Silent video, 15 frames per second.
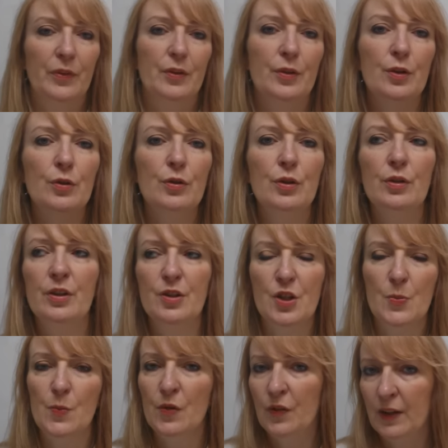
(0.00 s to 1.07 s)
you can
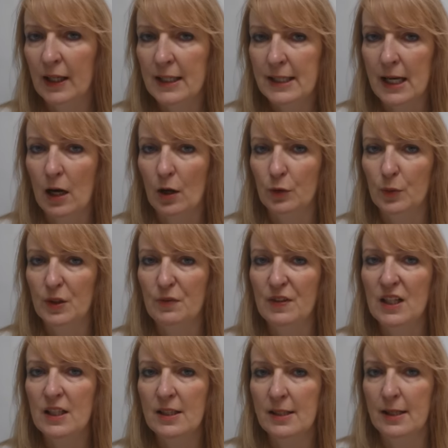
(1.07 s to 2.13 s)
smooth things out with
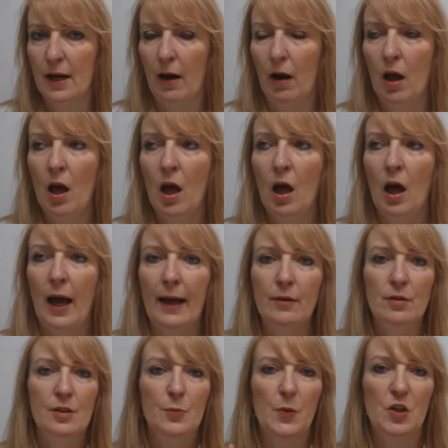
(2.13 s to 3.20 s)
Venus there,
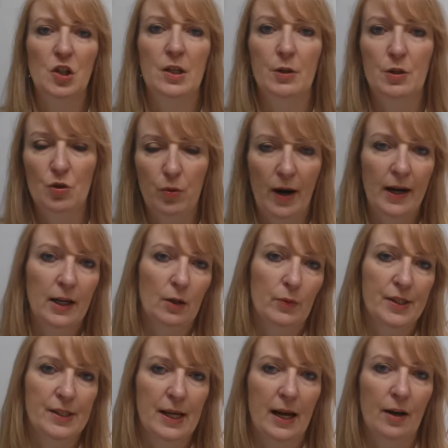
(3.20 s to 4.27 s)
and especially trining
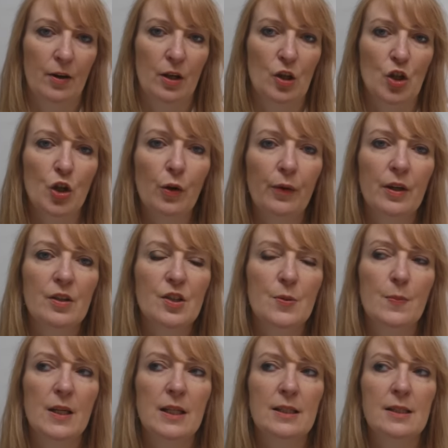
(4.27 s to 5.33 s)
with Saturn and
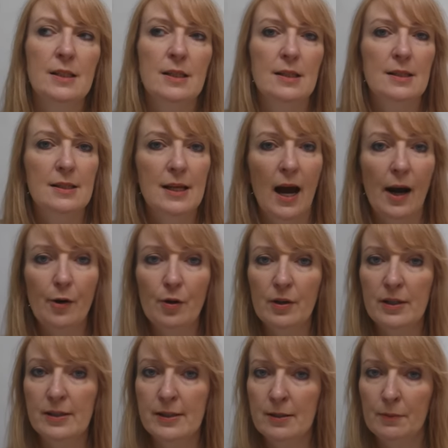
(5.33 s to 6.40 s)
Uranus means Saturn
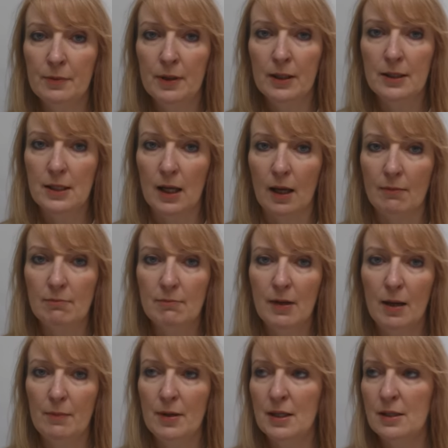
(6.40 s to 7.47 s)
is stability.
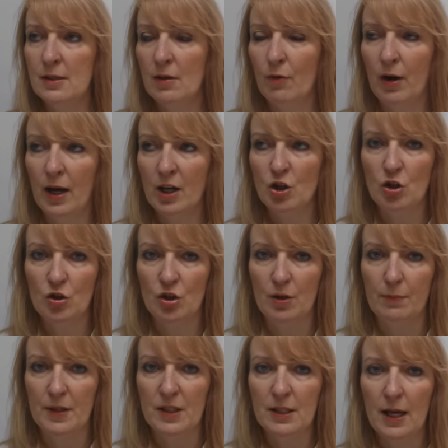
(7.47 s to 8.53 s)
It means the
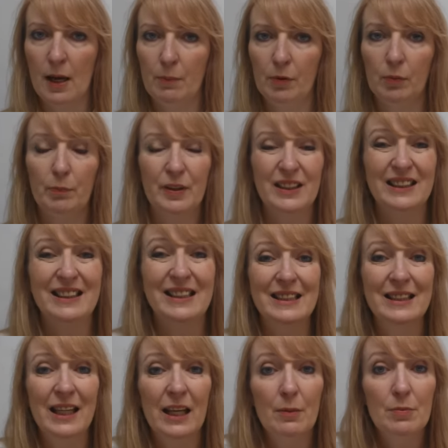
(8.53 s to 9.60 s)
relationship is stable, but
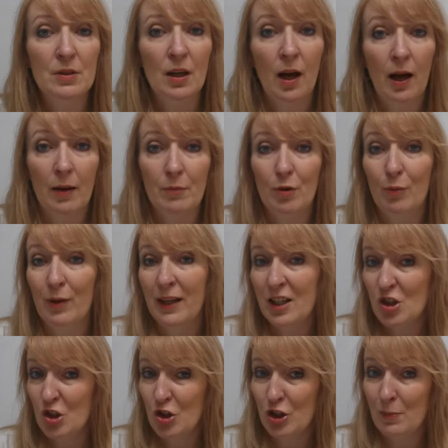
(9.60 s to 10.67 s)
same time the
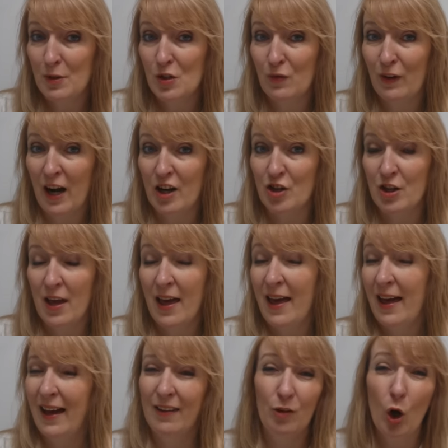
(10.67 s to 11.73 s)
relationship is fresh,
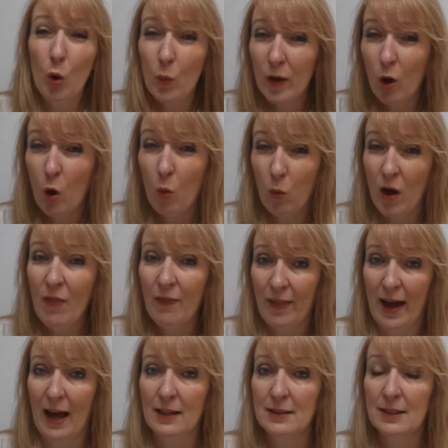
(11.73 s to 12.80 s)
and don't we all want
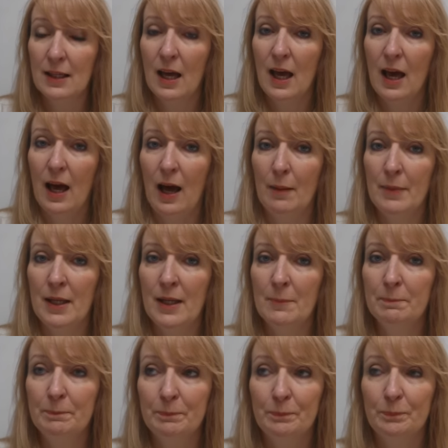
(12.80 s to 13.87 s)
that? I
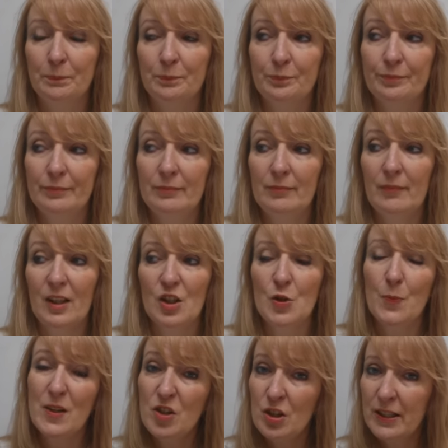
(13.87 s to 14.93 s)
mean,
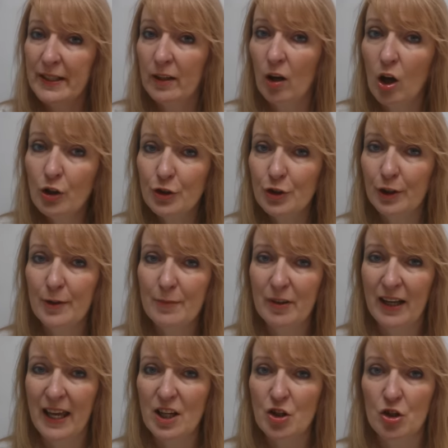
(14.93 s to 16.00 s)
especially in long-term
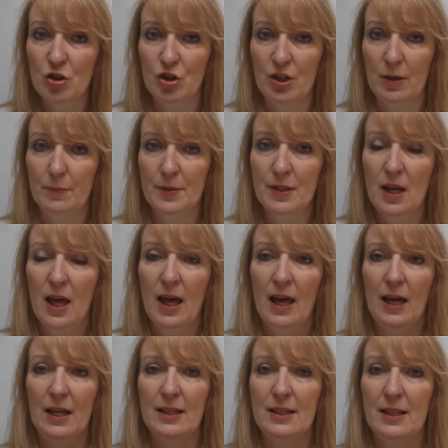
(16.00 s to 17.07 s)
relationships,
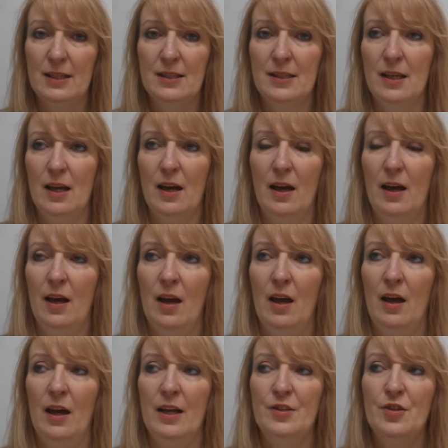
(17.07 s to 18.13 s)
it's
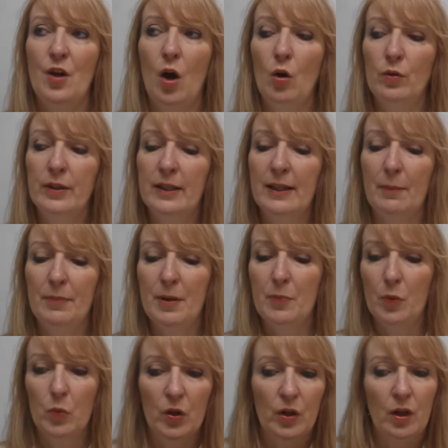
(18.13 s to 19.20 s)
not only that
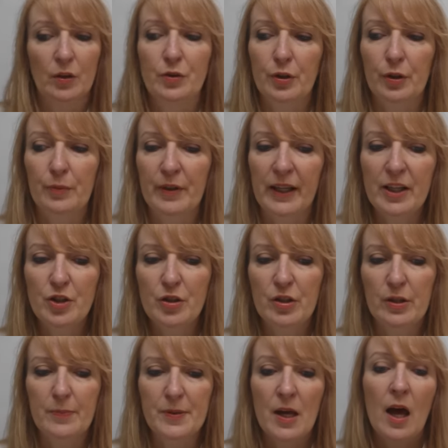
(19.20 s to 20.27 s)
people want long-term
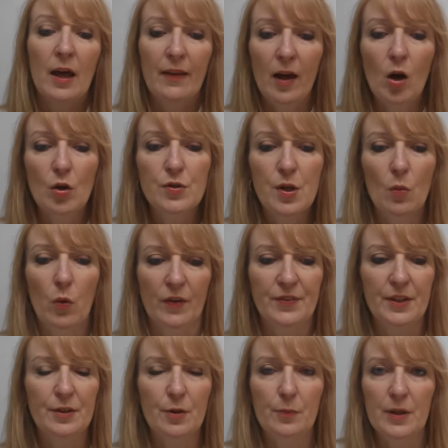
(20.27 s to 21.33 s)
relationships, they also
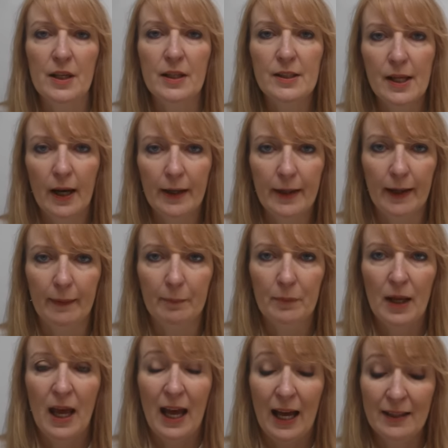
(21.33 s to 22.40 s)
want it to be exciting.
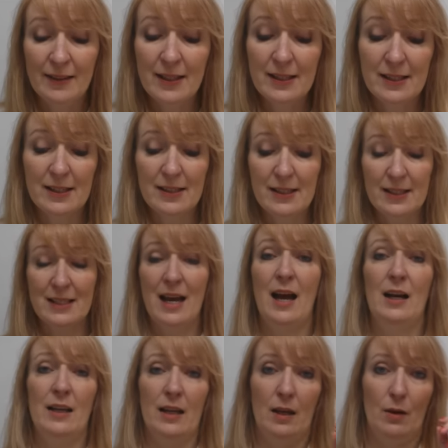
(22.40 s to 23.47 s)
And this is
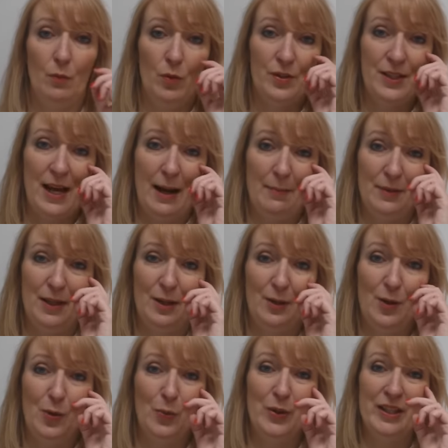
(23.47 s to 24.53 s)
exactly what's
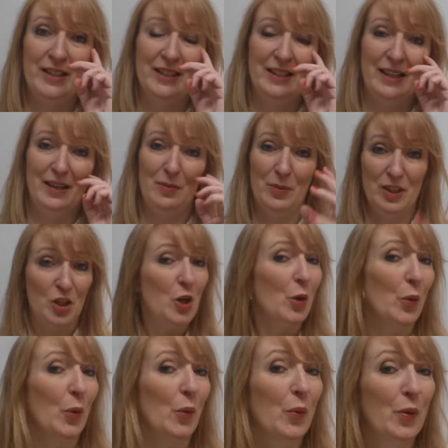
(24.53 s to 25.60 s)
happening with
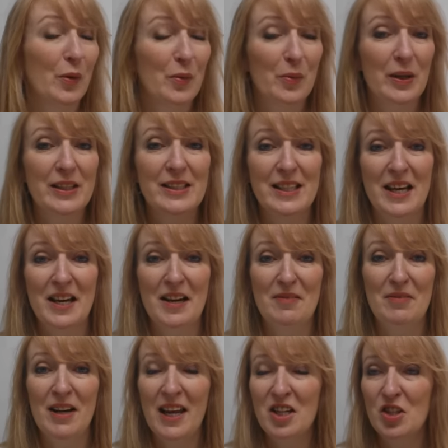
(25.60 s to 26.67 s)
you, with
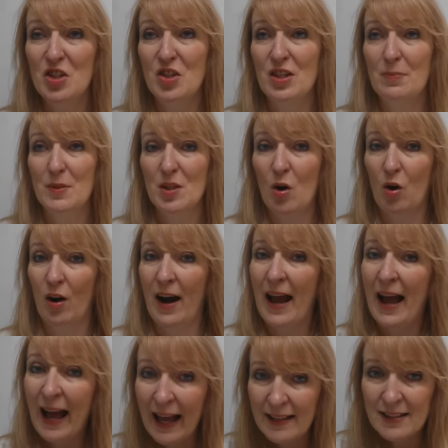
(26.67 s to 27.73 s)
relationships are
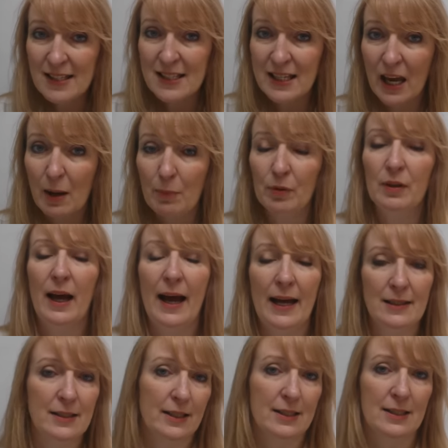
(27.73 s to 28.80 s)
and stable
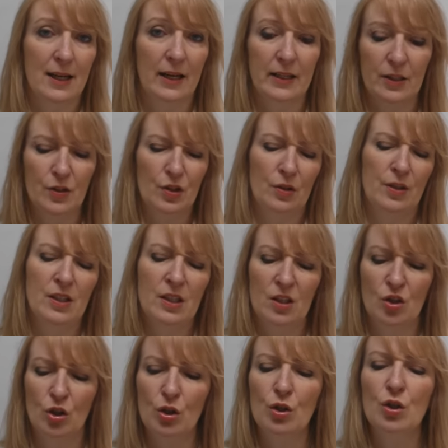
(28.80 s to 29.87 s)
and exciting. So this
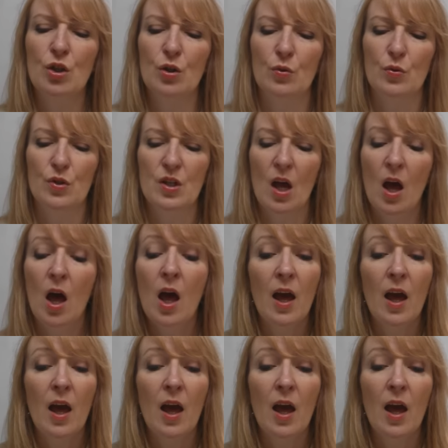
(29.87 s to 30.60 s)
is good news.